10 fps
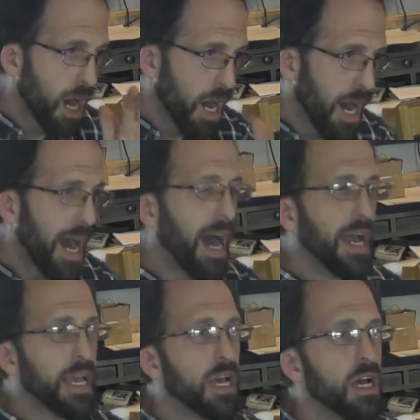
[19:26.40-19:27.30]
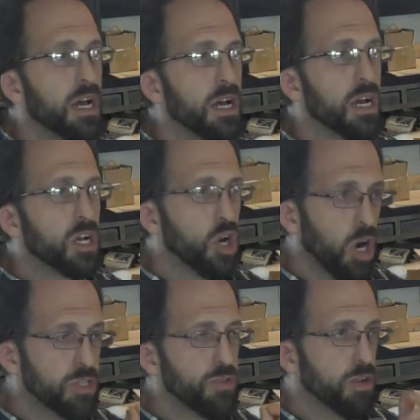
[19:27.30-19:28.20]
I
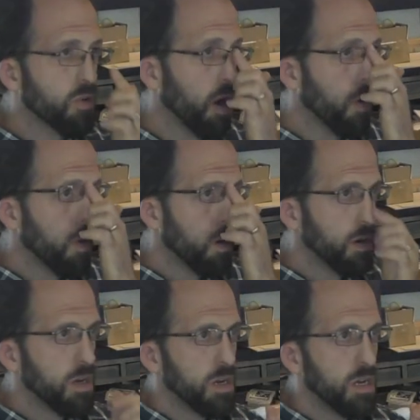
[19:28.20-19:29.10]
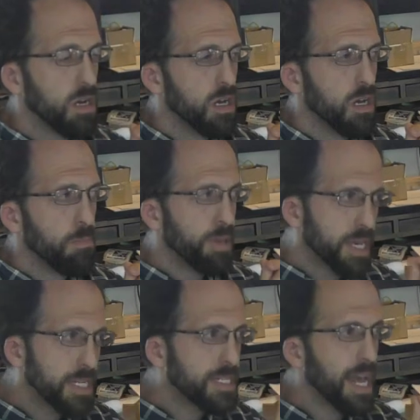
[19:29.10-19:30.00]
cause you to grow. Be
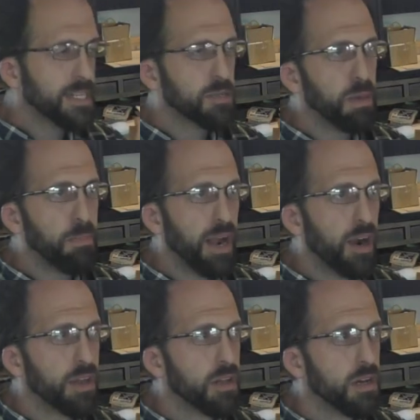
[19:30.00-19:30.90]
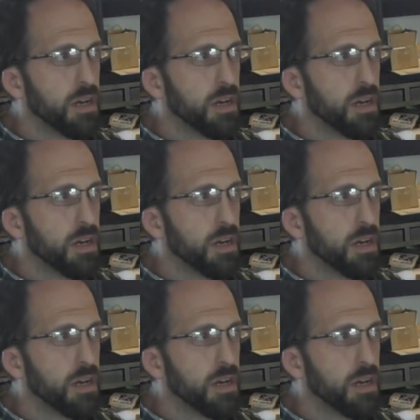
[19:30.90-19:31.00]
content to be buried.